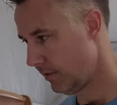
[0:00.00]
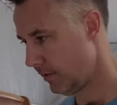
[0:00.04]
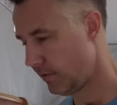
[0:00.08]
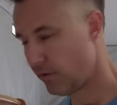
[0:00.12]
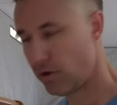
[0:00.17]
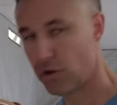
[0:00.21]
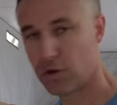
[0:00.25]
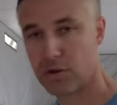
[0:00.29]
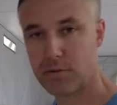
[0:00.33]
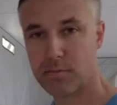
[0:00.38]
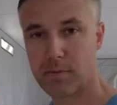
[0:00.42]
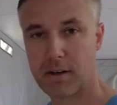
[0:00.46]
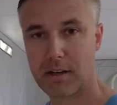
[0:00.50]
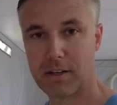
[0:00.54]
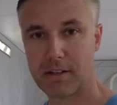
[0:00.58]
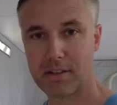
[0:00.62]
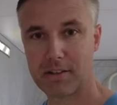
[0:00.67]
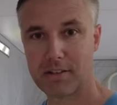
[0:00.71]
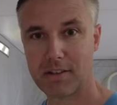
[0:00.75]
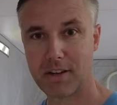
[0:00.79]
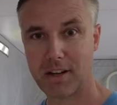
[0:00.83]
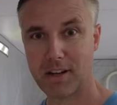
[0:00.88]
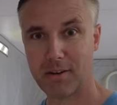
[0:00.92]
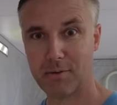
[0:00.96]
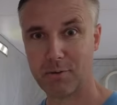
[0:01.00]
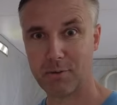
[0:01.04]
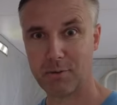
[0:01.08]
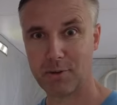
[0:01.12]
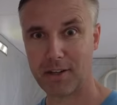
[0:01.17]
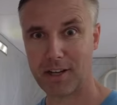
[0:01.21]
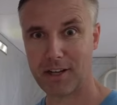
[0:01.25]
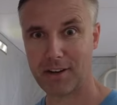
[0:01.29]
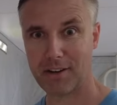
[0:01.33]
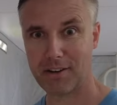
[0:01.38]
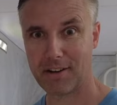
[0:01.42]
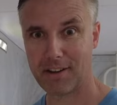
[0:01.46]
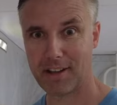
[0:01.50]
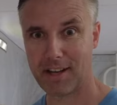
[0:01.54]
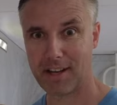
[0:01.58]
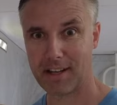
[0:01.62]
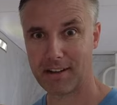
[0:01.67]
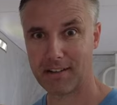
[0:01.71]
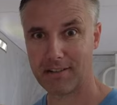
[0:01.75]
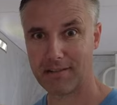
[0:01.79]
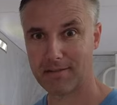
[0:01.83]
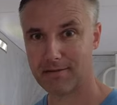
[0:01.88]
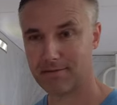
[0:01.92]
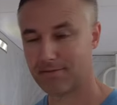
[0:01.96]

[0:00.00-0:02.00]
Fusion one. So we'll get onto that.